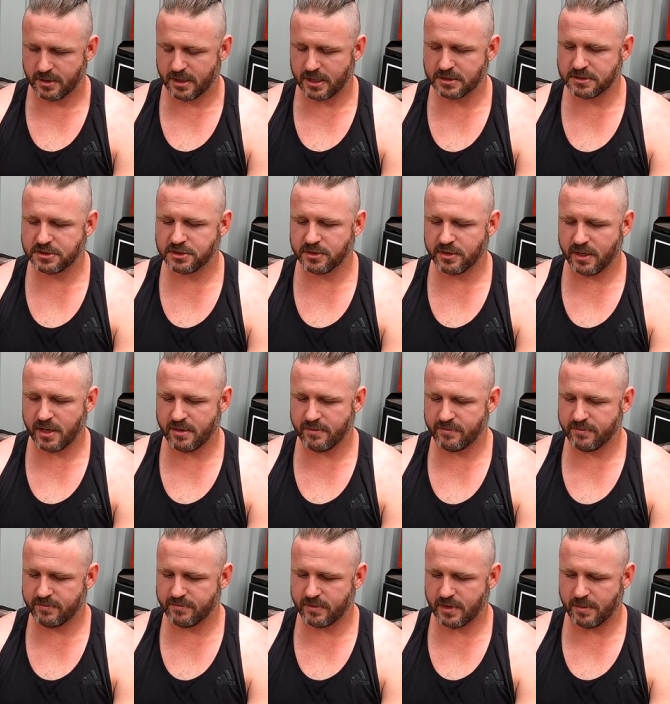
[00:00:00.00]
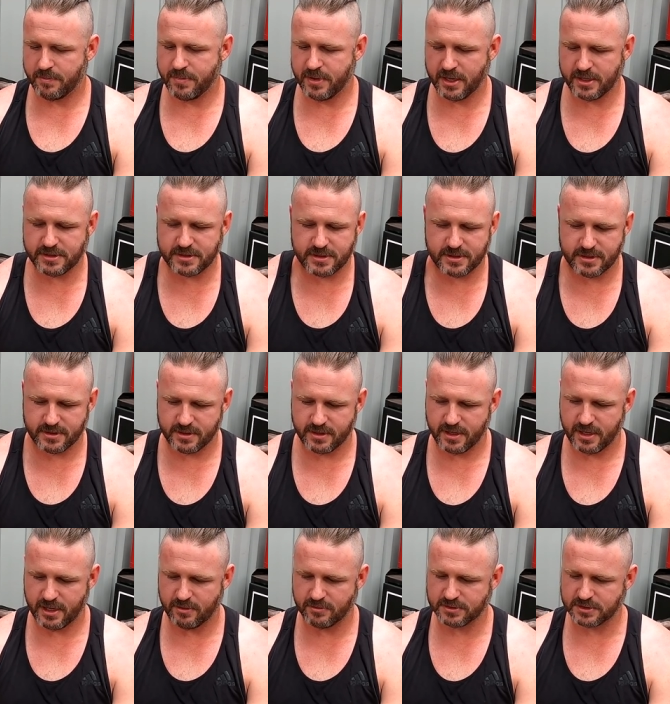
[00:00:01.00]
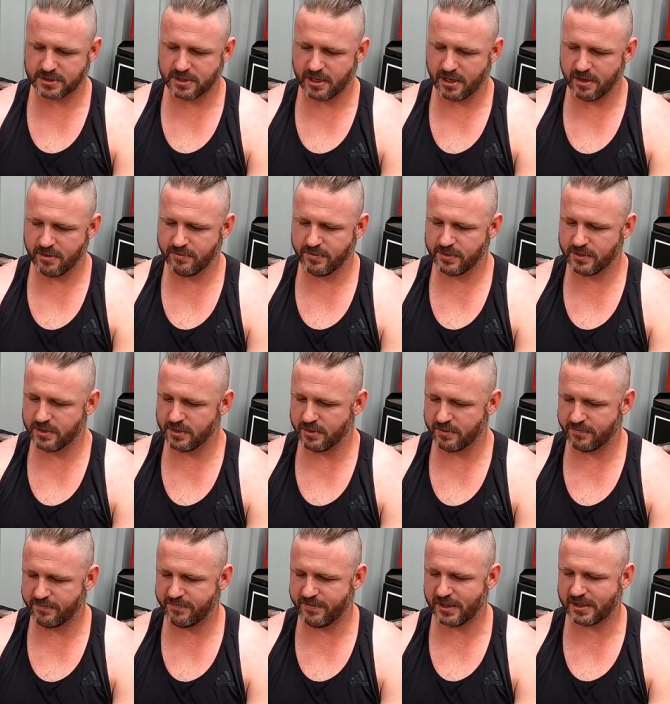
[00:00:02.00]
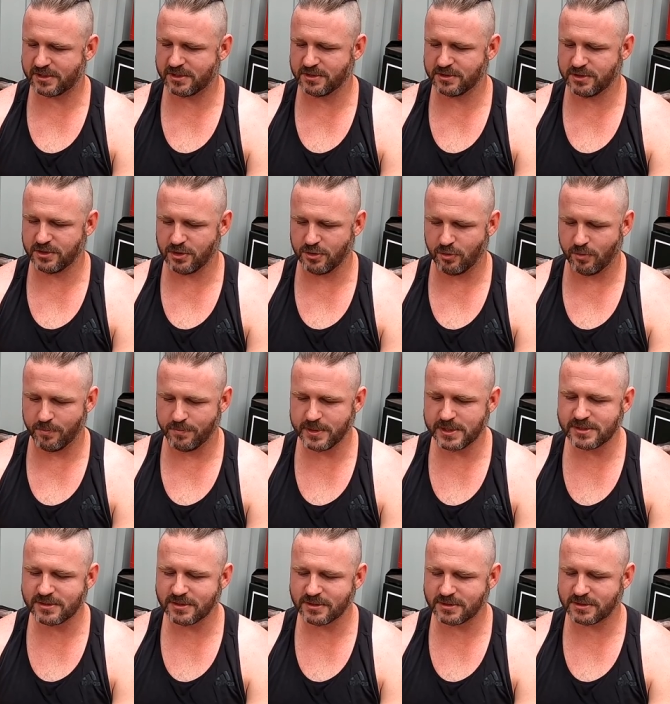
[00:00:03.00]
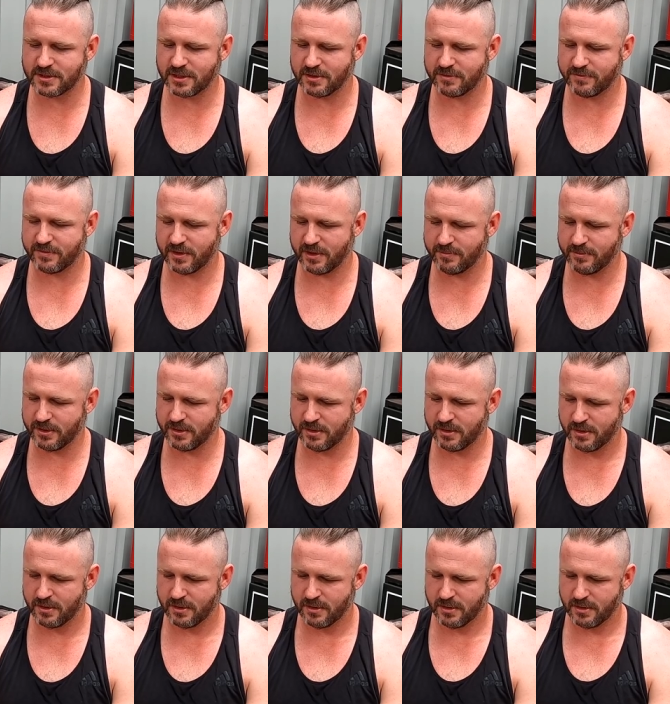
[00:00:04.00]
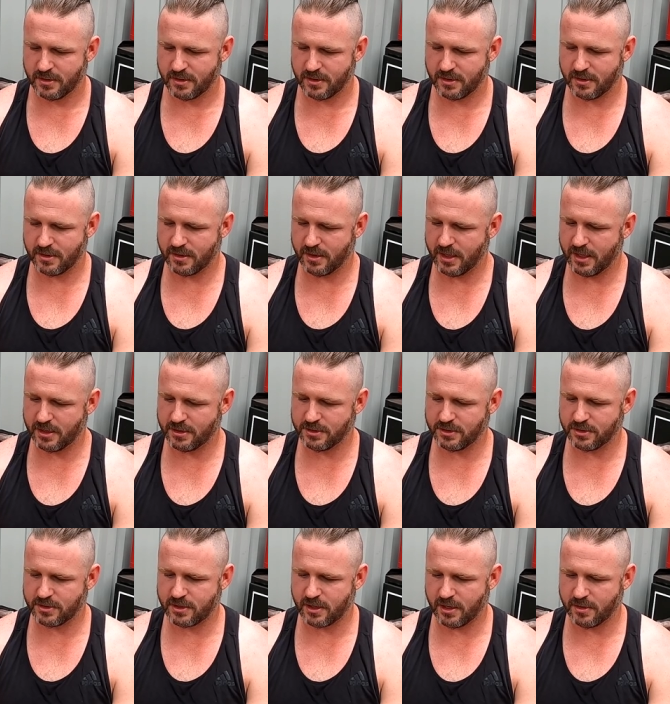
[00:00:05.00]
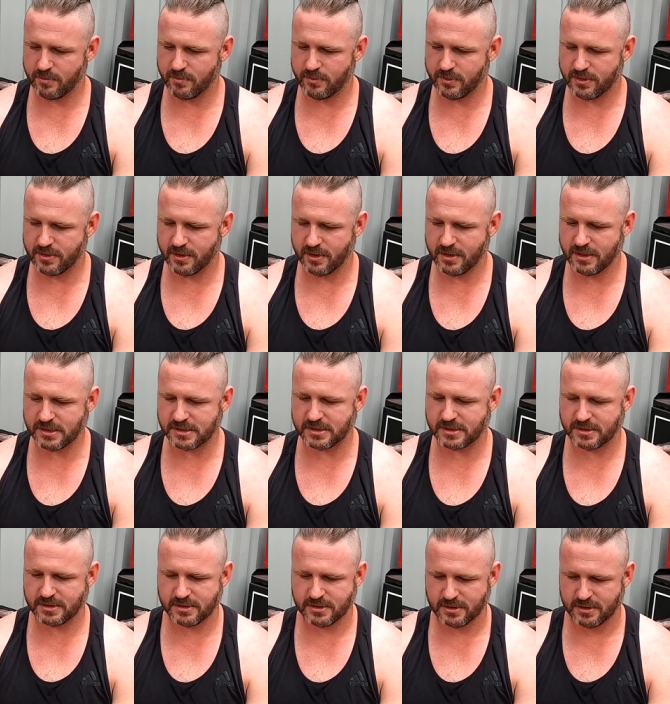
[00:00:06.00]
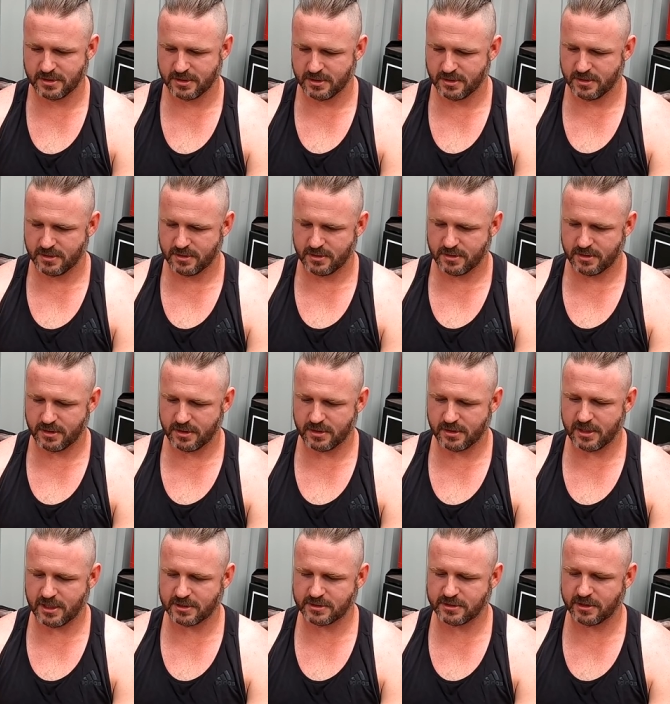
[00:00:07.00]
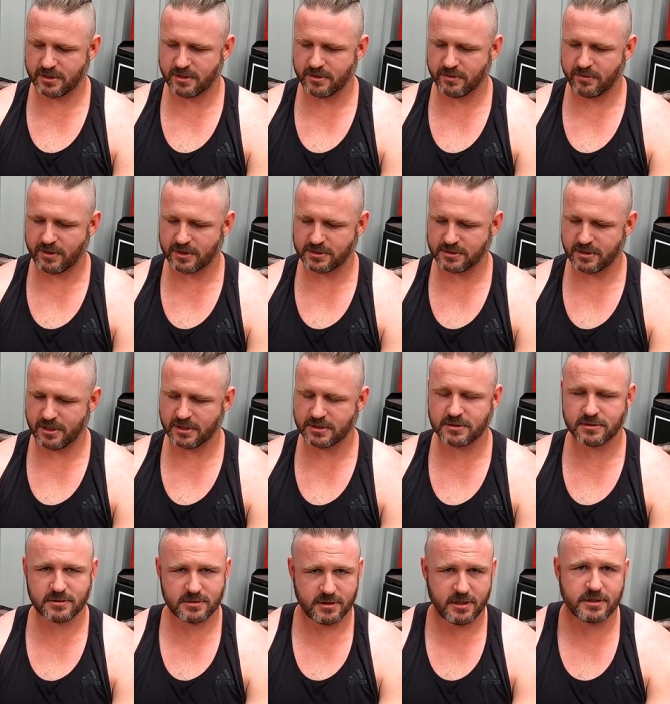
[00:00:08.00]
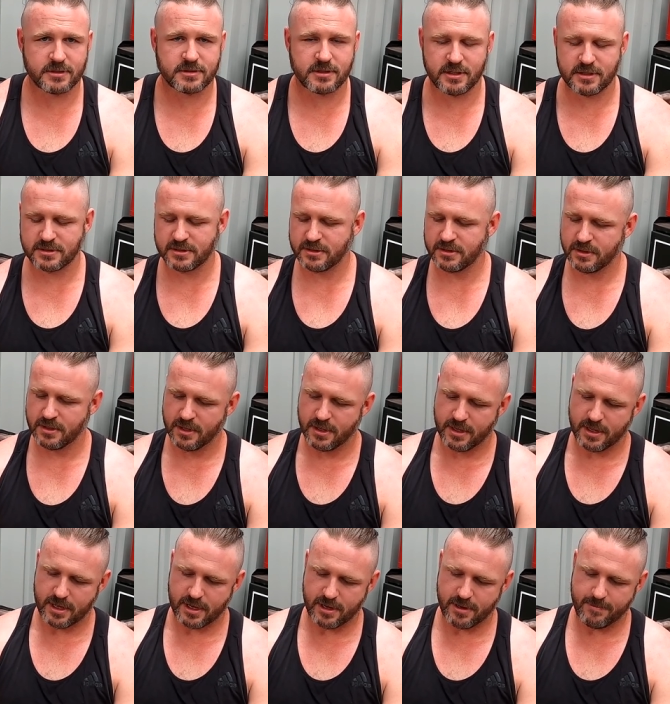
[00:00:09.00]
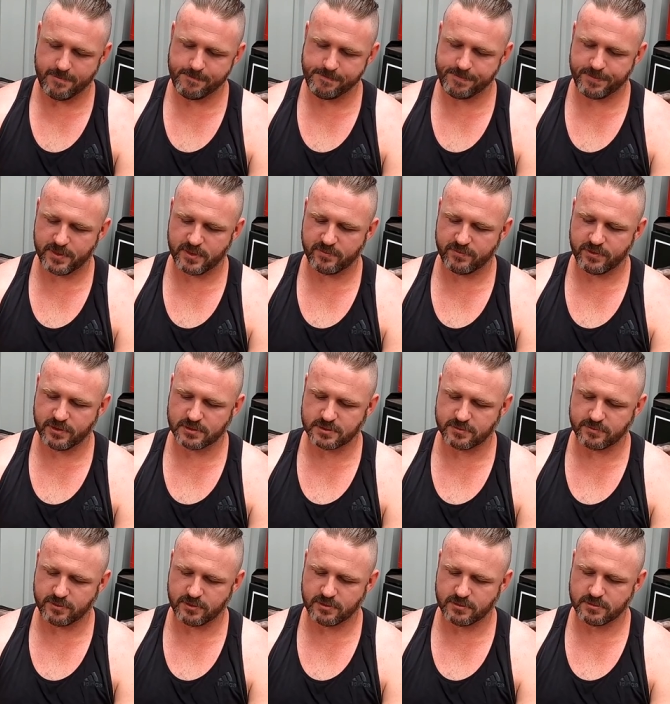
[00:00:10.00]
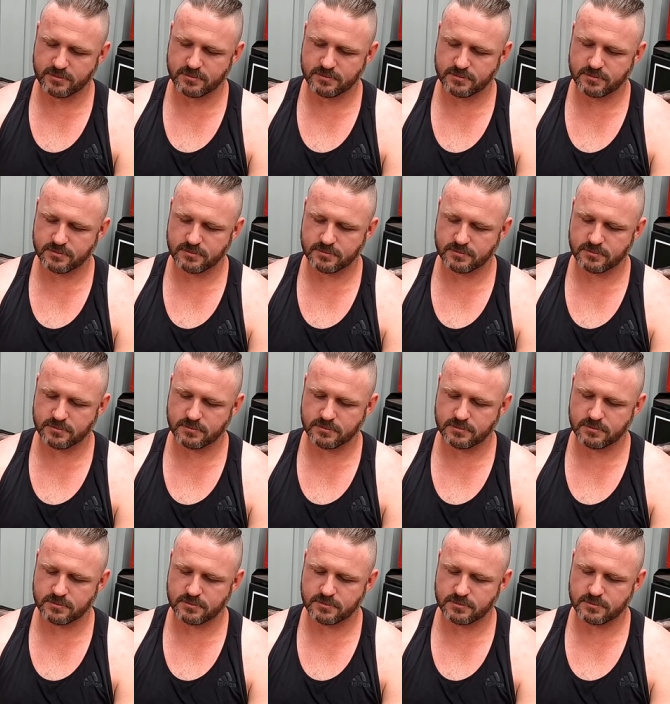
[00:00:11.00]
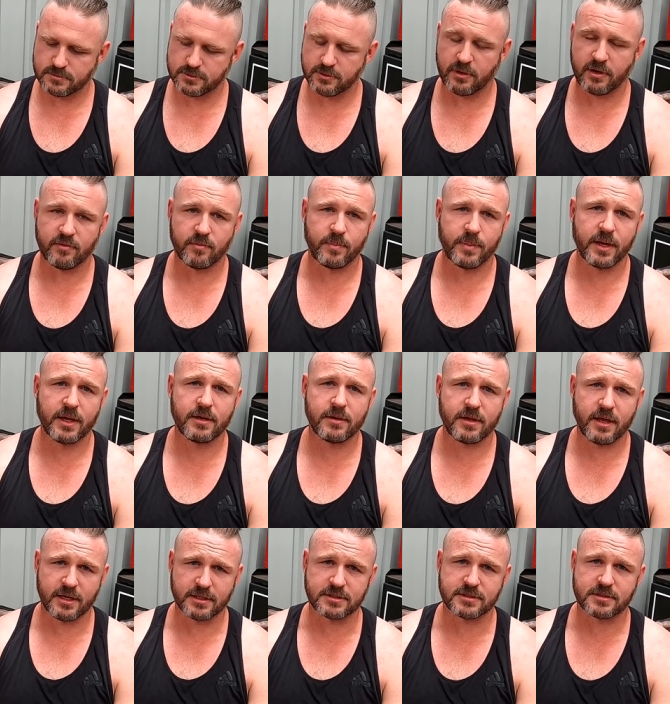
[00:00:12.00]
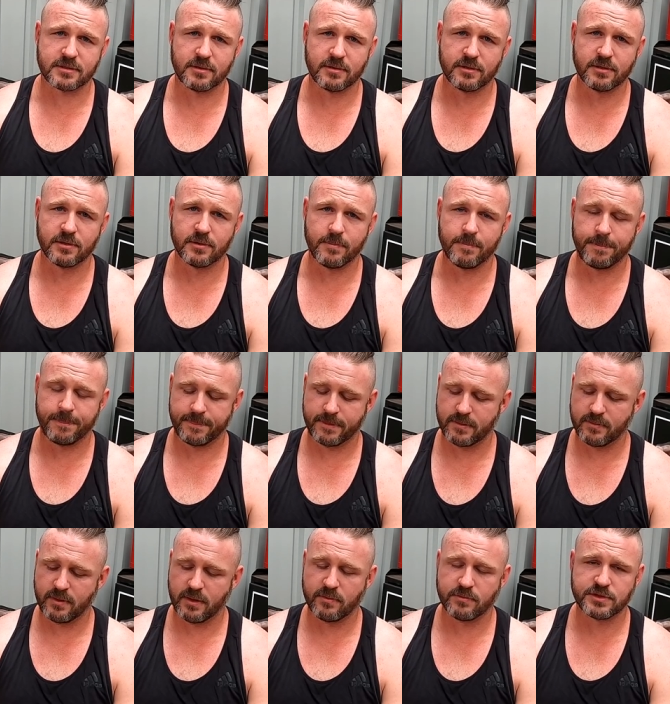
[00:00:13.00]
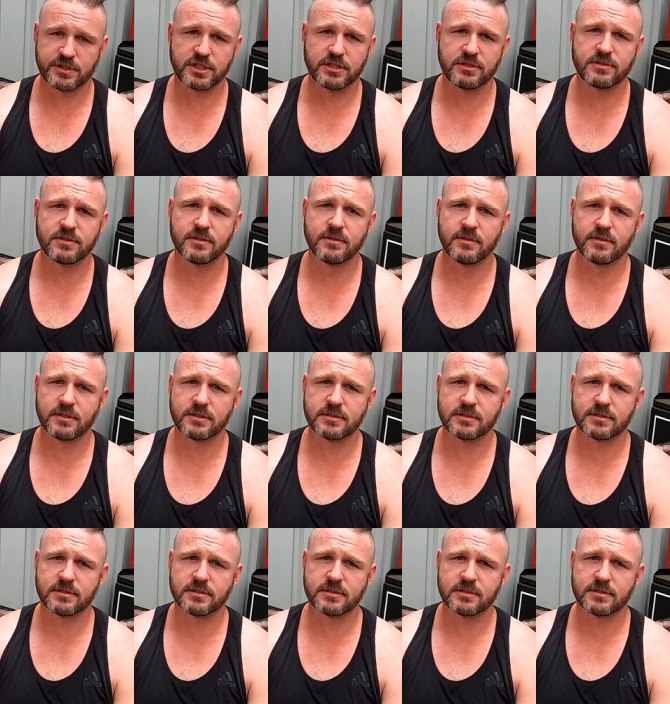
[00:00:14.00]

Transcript: Uh, do you have a pet? How has COVID affected your business and family? And how do you cope with the heat? And lastly, congratulations. Thanks, Nancy. Um, first of all, do I have a pet? Yes, I do. We have a Shih Tzu.